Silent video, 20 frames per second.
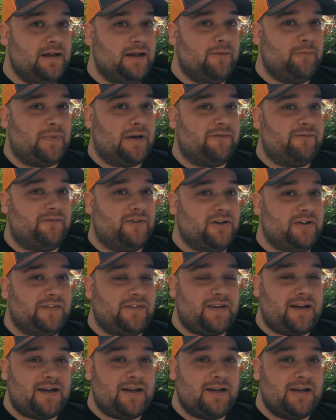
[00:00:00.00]
My
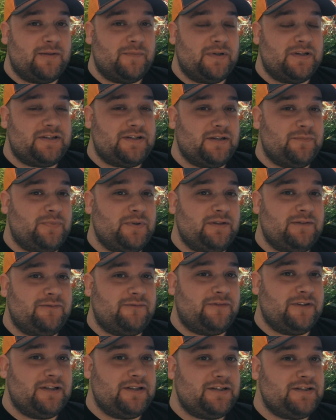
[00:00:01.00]
first time shipping
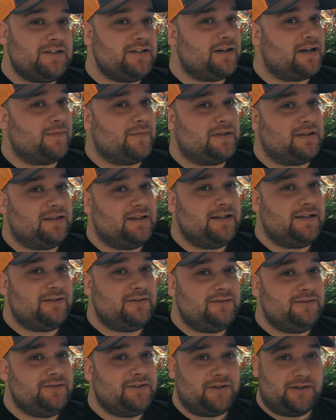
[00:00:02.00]
fish and I'm a
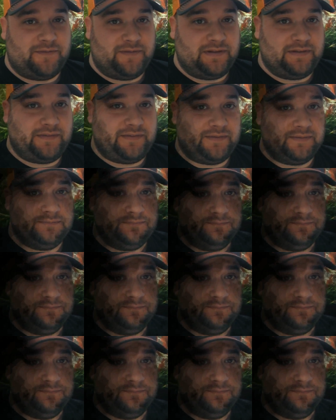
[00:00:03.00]
little nervous.